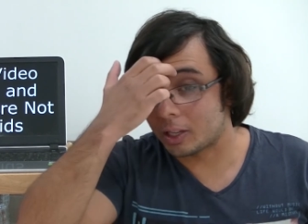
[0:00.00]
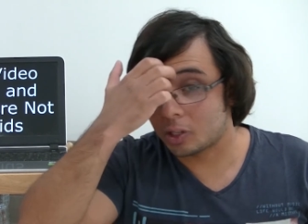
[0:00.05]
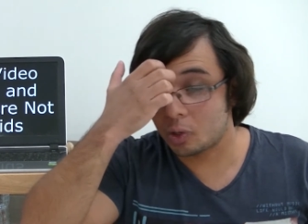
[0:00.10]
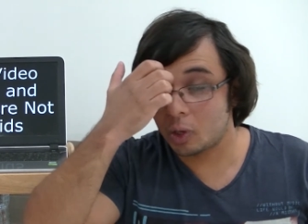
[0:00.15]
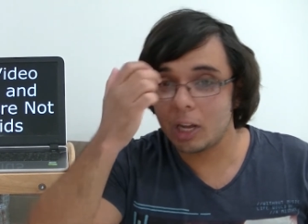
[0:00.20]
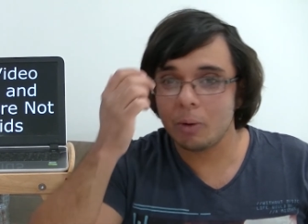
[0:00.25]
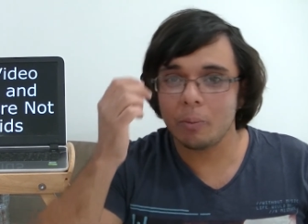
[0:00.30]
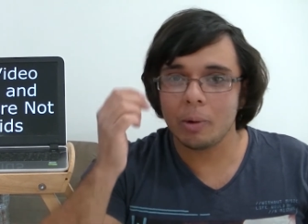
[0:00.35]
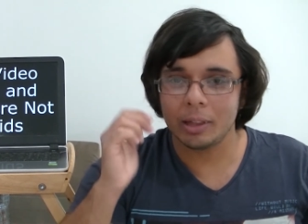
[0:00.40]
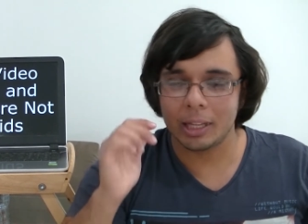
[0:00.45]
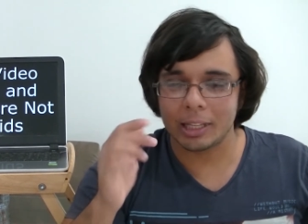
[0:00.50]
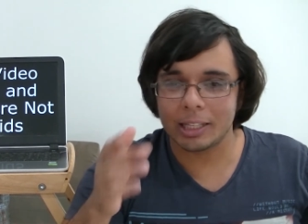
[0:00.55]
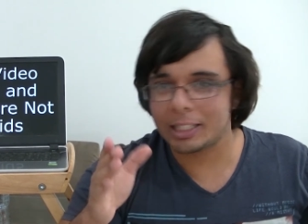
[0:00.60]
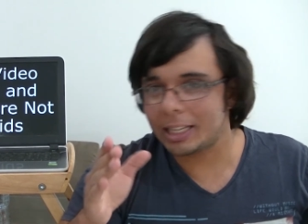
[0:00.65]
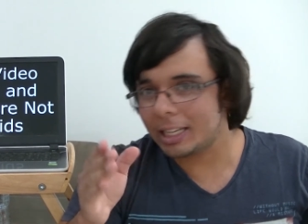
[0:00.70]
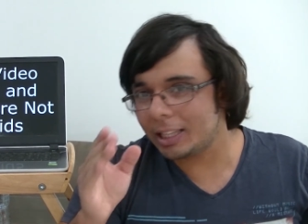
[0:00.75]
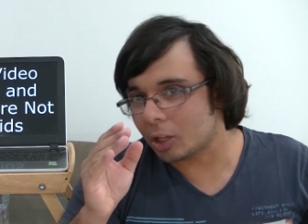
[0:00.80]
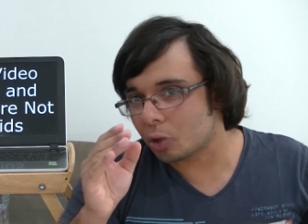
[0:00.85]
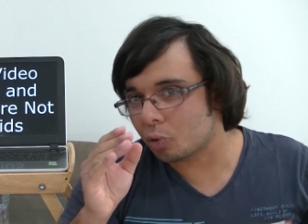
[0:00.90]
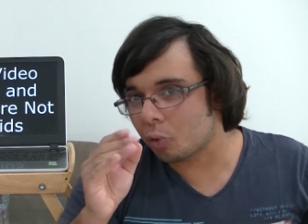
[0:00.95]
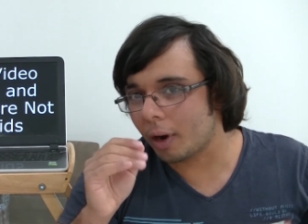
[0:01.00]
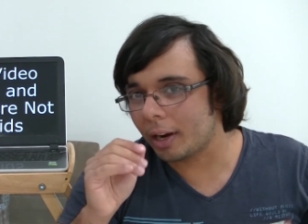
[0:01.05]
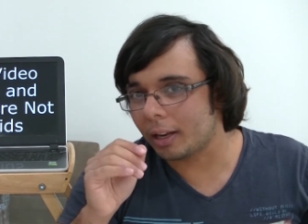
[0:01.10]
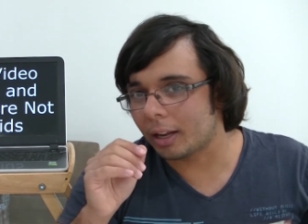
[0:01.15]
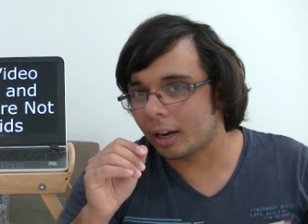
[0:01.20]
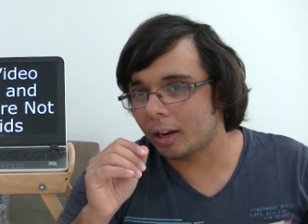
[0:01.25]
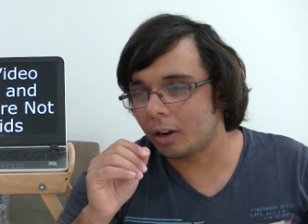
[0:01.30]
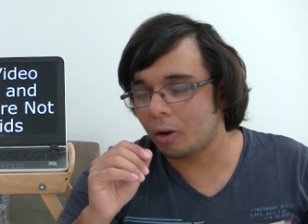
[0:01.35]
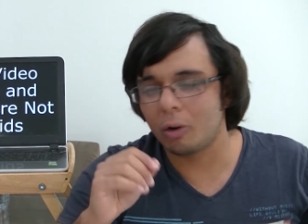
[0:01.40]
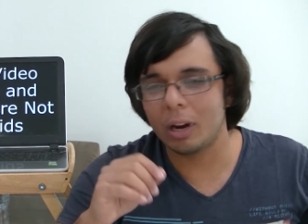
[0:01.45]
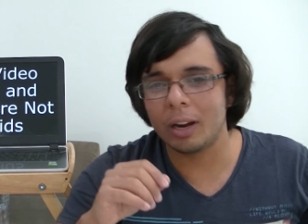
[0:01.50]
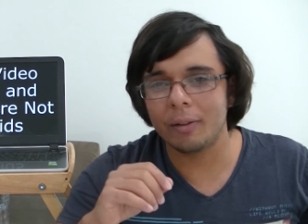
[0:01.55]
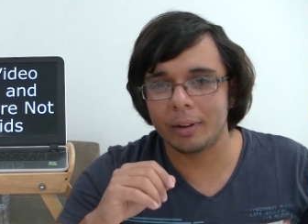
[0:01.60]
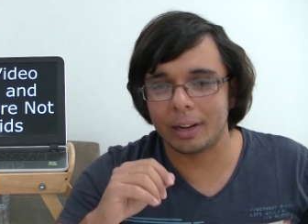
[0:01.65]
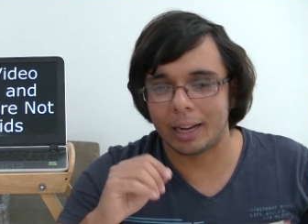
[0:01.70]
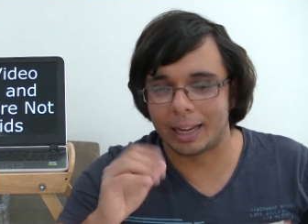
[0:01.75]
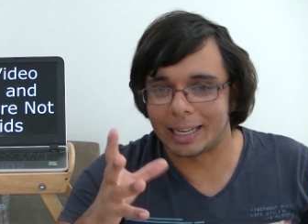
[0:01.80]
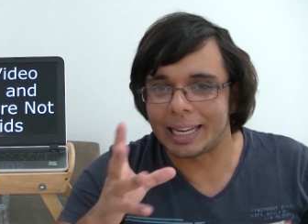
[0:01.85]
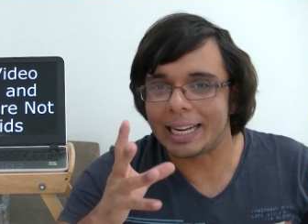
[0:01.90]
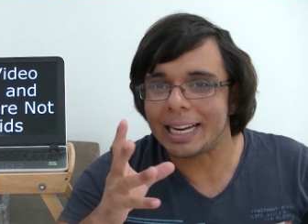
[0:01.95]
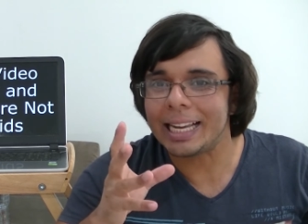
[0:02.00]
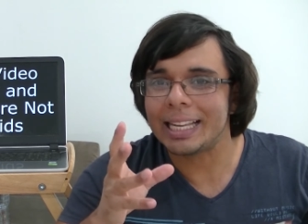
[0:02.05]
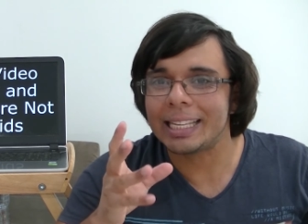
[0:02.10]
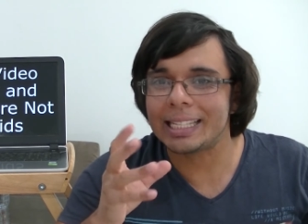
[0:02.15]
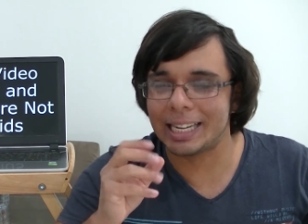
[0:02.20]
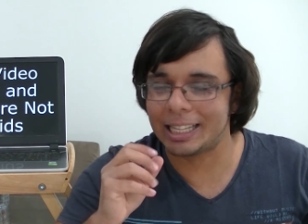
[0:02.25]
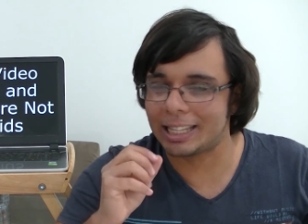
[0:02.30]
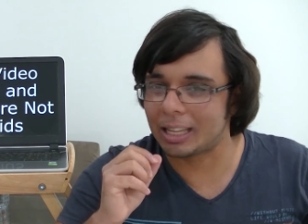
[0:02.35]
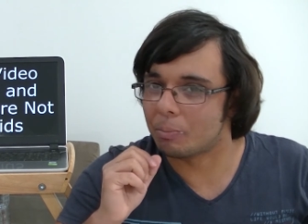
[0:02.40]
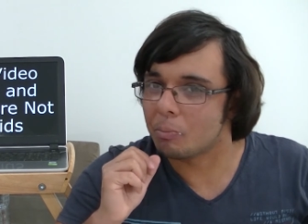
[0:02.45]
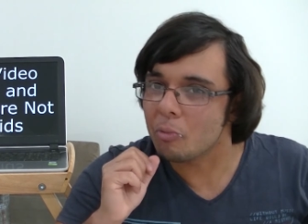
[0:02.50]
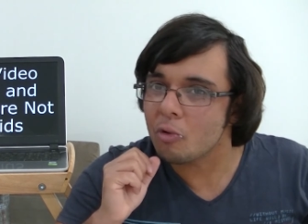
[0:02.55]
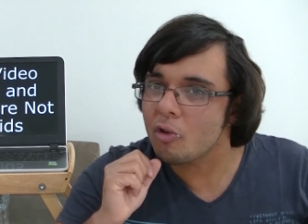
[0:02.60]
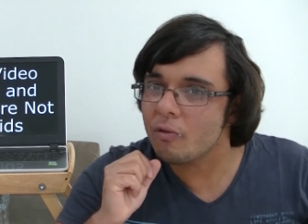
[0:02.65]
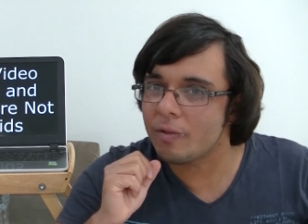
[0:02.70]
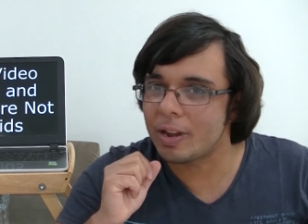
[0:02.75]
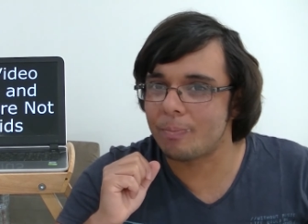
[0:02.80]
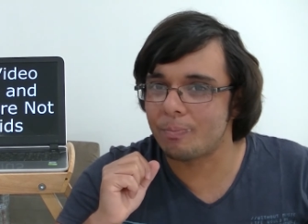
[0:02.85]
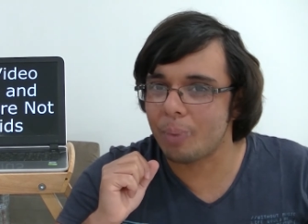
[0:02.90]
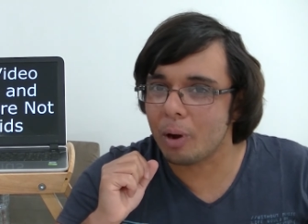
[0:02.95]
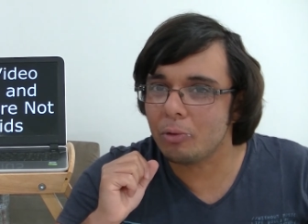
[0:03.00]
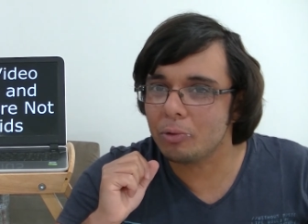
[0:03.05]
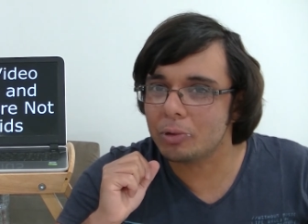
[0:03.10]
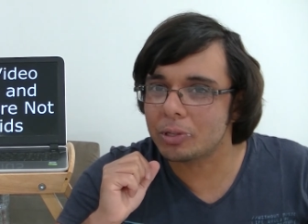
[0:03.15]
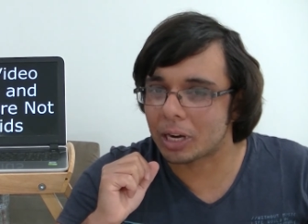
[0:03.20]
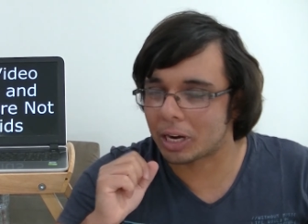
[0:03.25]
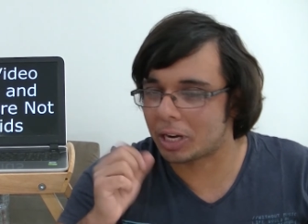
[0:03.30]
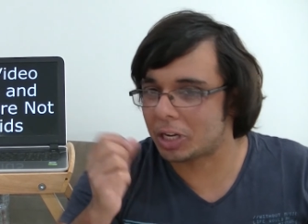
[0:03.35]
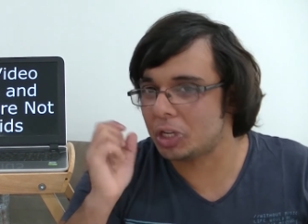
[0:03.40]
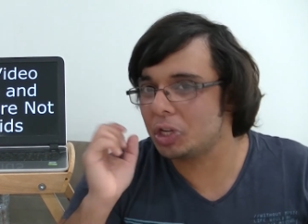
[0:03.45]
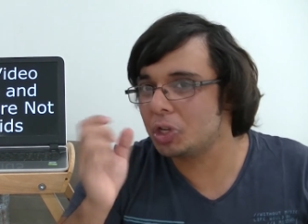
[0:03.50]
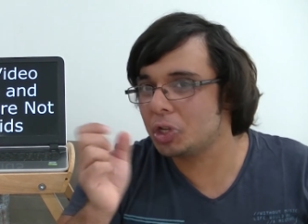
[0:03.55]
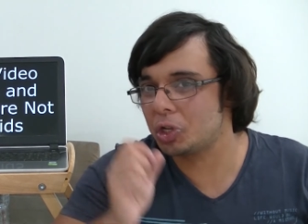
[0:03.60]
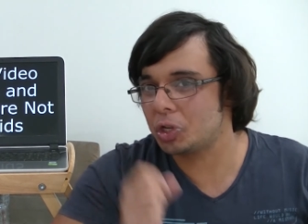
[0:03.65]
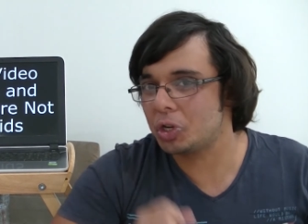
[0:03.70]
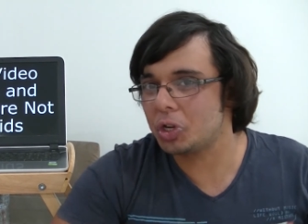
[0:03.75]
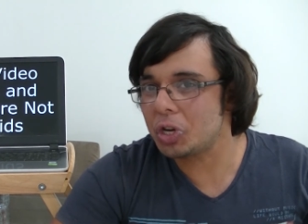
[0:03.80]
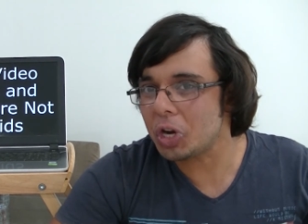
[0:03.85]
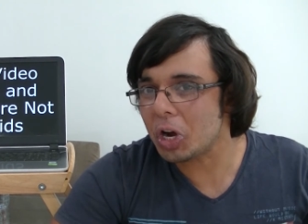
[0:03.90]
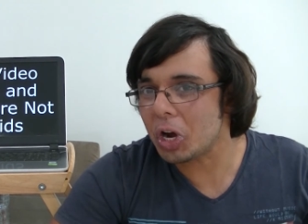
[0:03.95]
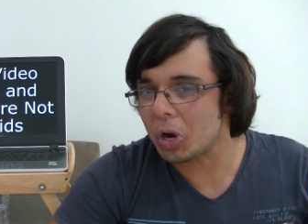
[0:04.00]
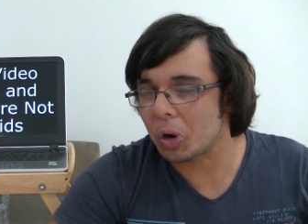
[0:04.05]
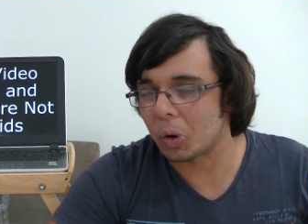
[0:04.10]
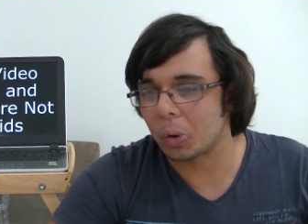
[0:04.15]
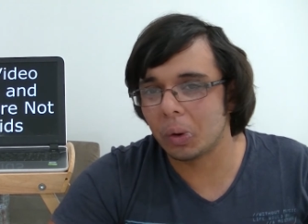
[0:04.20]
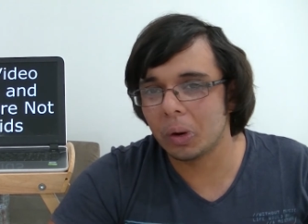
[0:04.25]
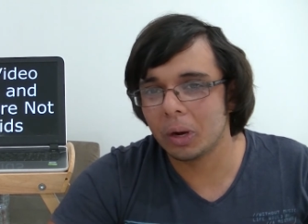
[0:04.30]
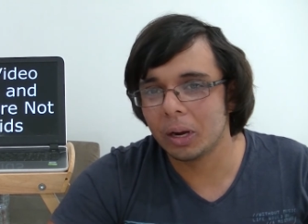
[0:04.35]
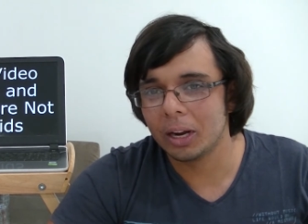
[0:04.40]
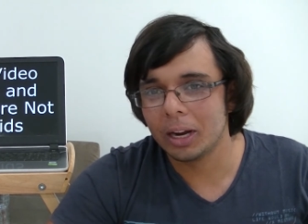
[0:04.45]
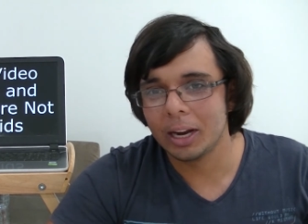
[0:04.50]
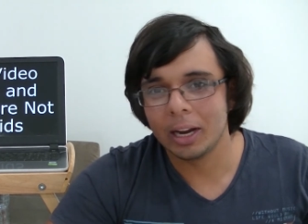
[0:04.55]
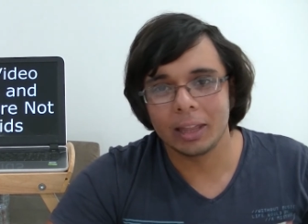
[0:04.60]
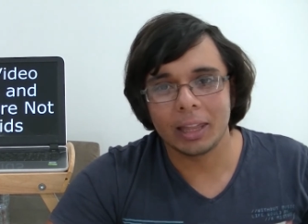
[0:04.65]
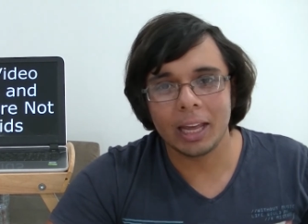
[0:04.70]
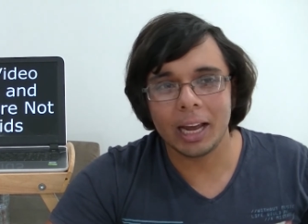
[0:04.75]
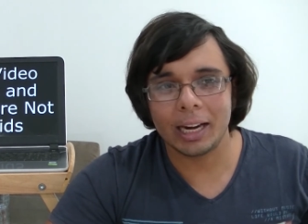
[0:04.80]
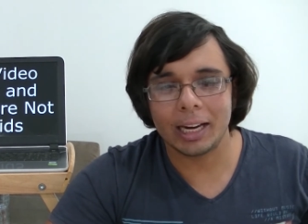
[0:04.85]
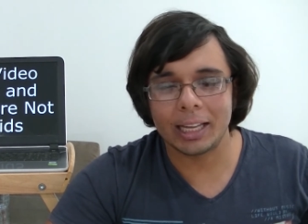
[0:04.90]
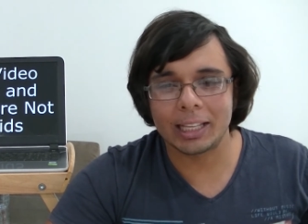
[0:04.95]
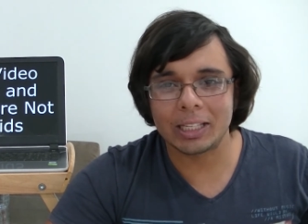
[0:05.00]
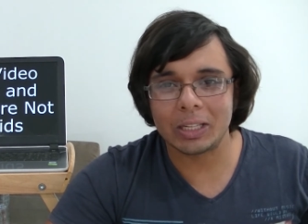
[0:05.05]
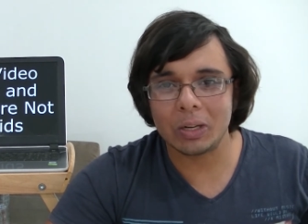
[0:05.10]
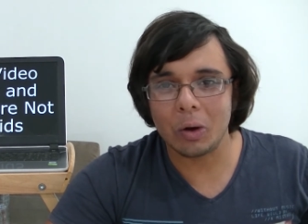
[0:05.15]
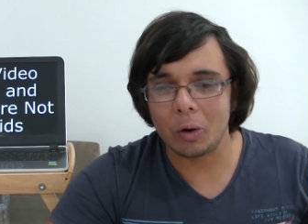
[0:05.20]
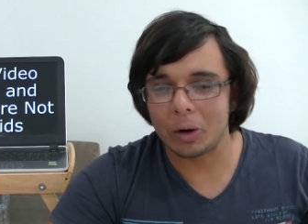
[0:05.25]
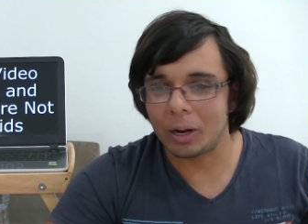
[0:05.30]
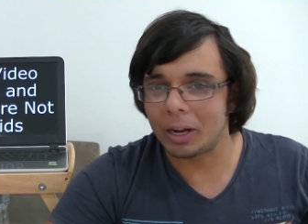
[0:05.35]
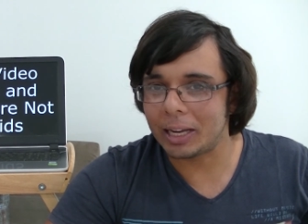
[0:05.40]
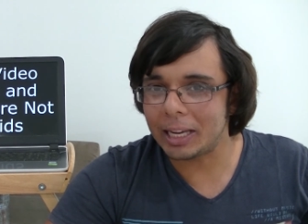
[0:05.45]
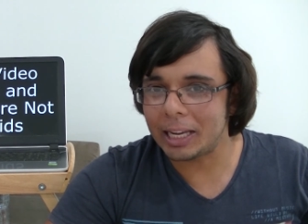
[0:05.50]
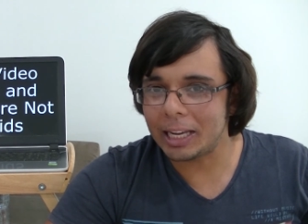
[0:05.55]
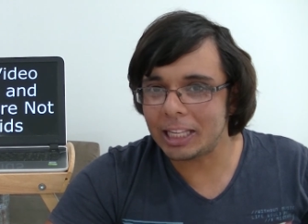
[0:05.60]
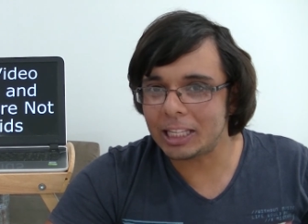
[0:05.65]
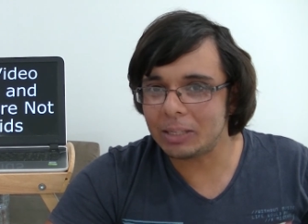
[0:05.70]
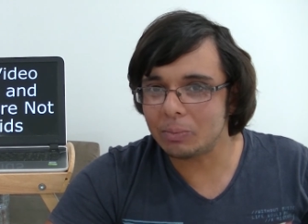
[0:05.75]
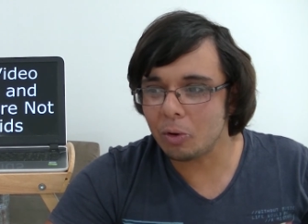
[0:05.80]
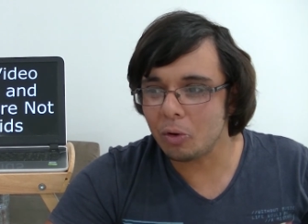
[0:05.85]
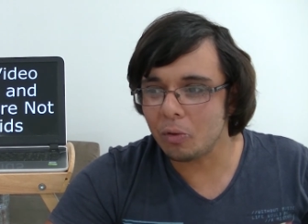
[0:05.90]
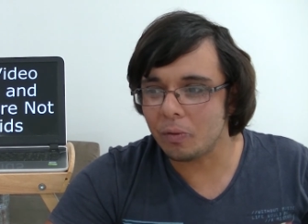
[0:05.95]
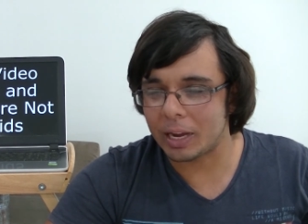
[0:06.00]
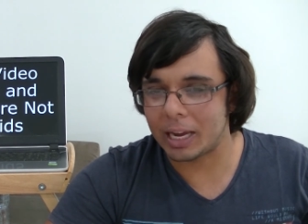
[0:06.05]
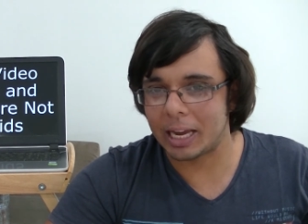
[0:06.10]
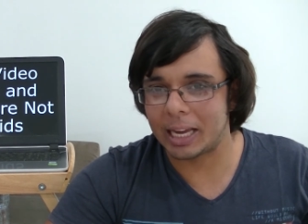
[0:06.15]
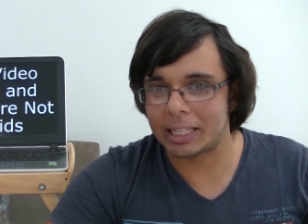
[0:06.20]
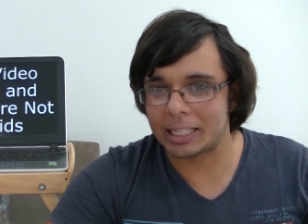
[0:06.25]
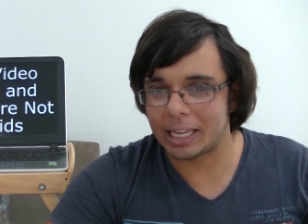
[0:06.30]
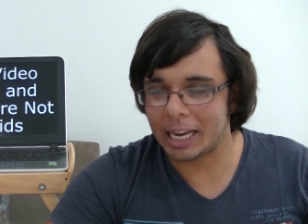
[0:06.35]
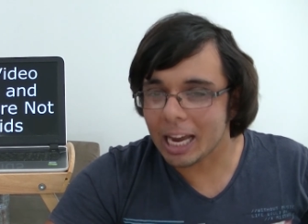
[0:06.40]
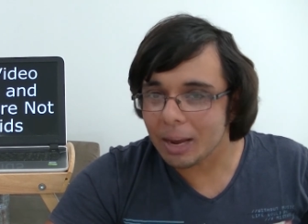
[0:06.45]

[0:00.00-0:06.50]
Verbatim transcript: To anyone that's seen the trailer or even glanced at the movie poster, you should know that it's not a kids movie. It's